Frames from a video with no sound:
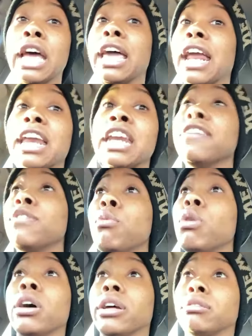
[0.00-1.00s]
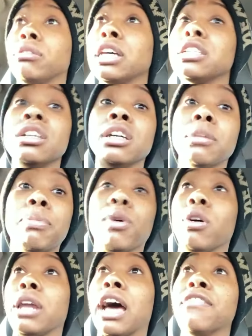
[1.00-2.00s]
I never won. That's the other
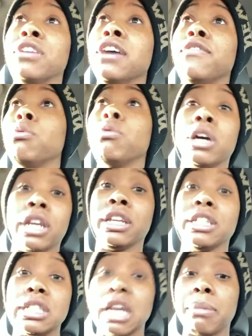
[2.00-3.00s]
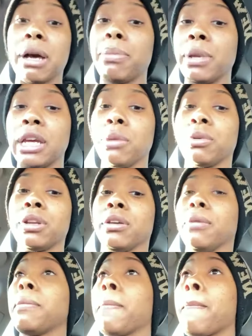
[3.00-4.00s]
part. I've never won anytime I played with
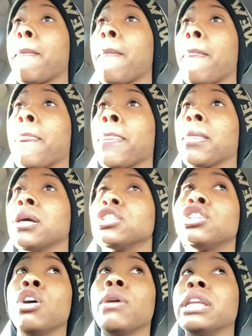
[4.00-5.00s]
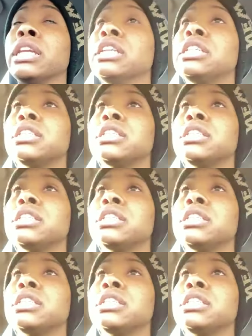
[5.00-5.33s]
him. So in this